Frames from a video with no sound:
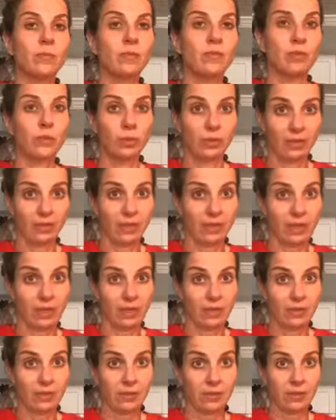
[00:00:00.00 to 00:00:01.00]
if you believe in that
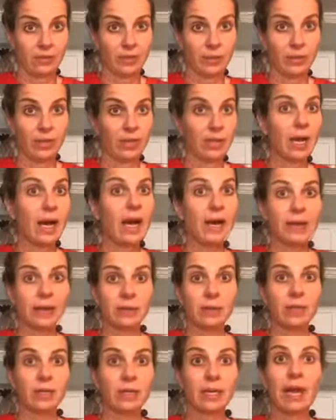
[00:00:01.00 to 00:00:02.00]
kind of stuff. But like I
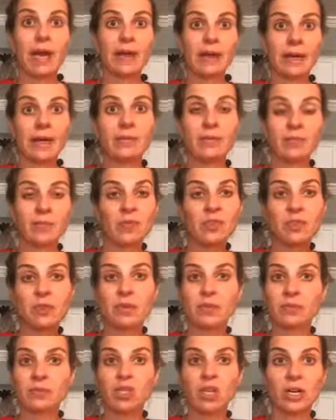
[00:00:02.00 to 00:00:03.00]
like I kind
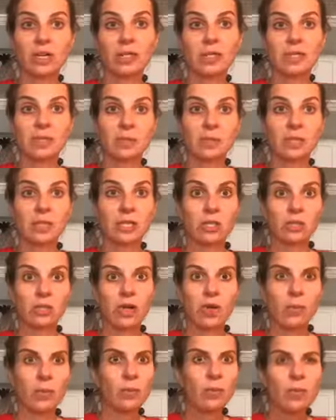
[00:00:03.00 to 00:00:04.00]
of chalking this up to like you know
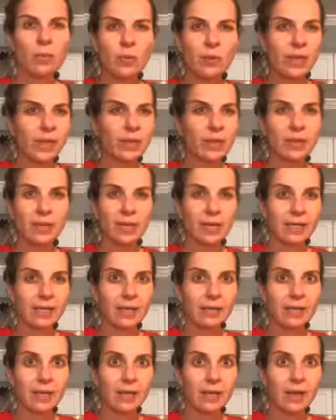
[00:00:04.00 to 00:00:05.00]
how remember what, like in the
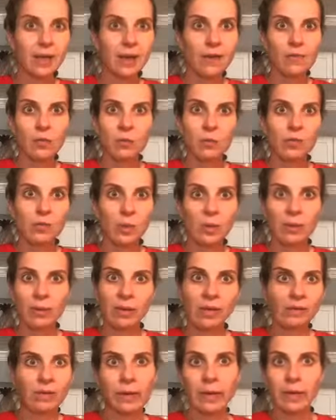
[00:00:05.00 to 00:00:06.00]
90s like everyone was
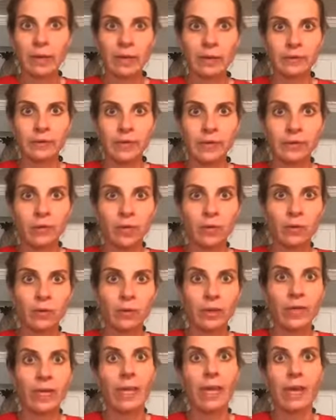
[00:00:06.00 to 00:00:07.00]
blaming everything on El Nino.
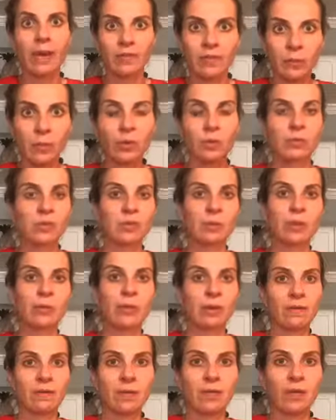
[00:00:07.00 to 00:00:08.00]
Like everyone was
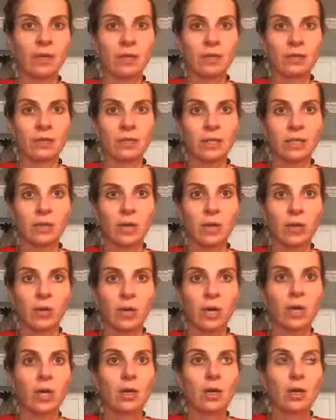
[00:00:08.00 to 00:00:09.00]
blaming everything on El Nino.
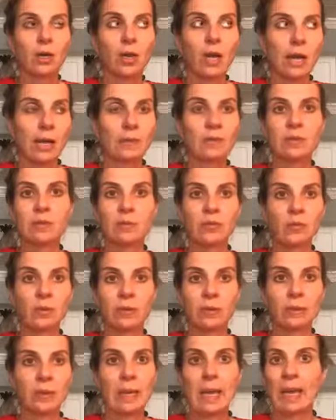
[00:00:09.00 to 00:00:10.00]
I'm gonna be
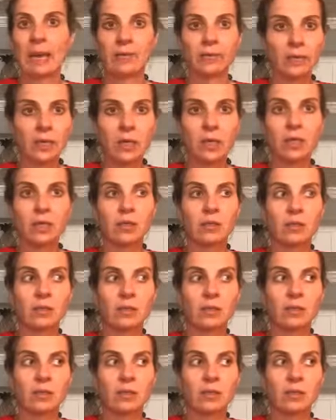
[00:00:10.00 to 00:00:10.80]
blaming everything